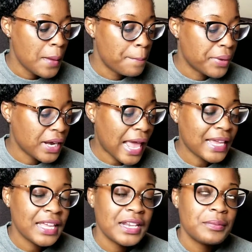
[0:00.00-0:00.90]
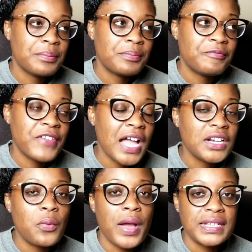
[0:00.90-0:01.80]
but I can find
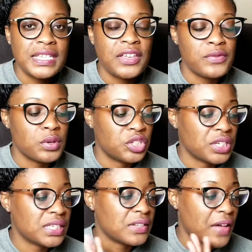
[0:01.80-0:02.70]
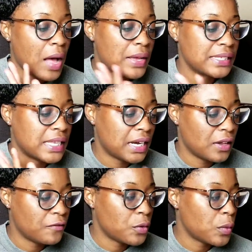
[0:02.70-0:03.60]
a way to give you a gist of how I set it
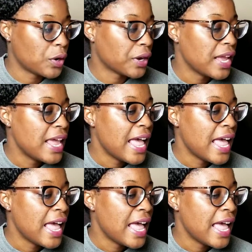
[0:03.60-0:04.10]
up for work.